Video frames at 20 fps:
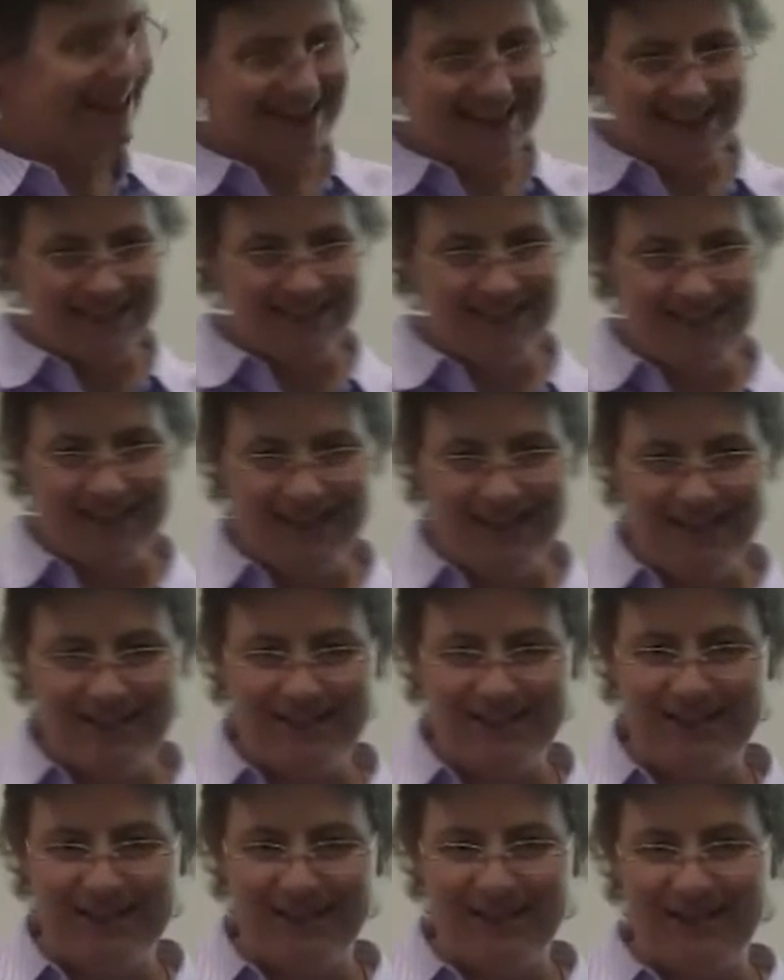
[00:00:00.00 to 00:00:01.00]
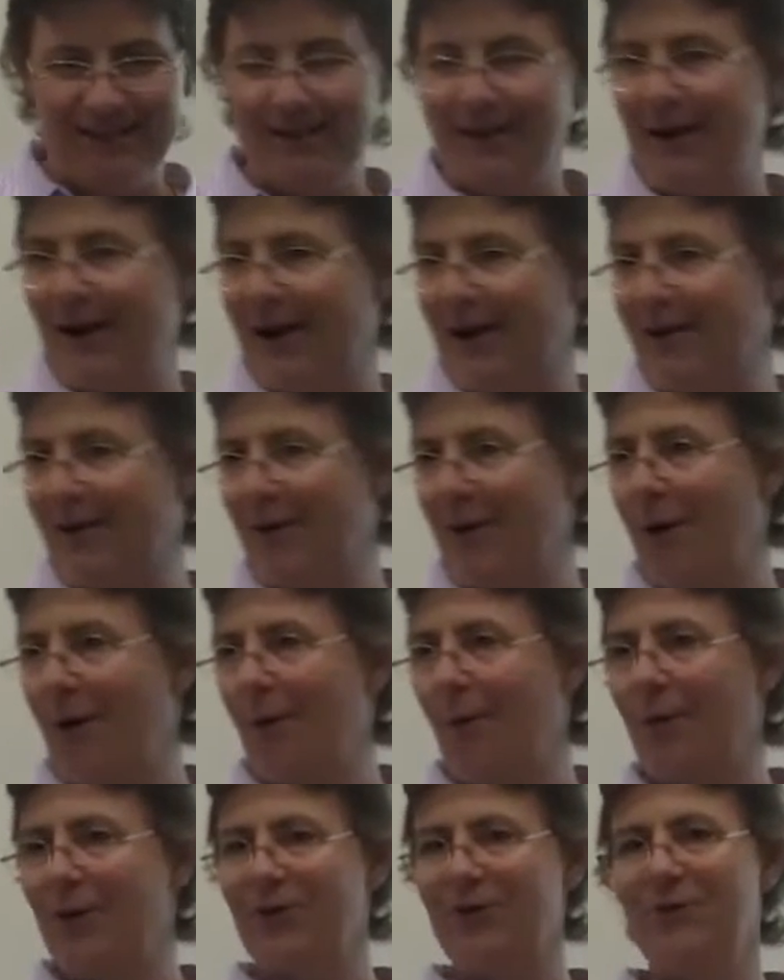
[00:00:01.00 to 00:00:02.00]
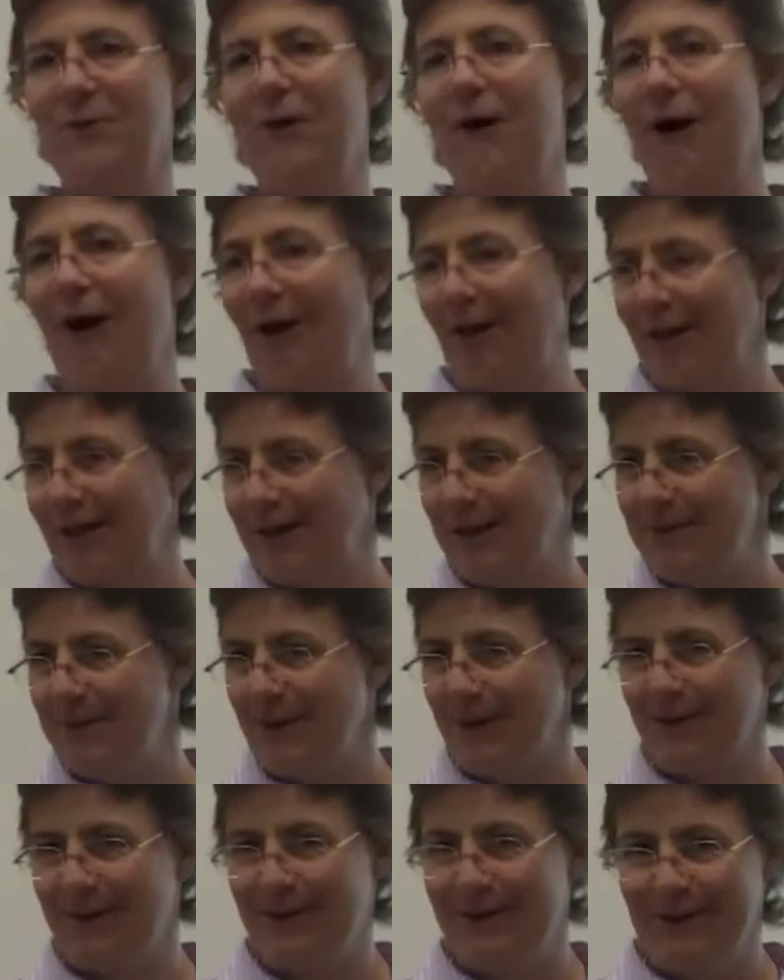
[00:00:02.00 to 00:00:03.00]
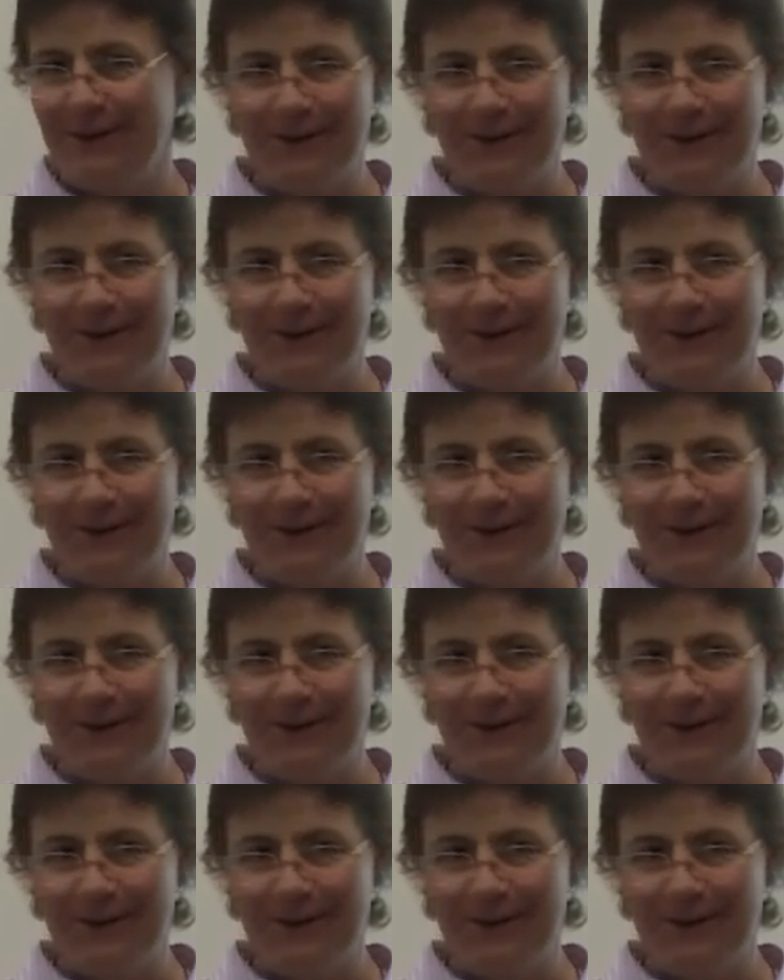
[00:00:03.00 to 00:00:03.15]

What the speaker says: This is, we're small compared to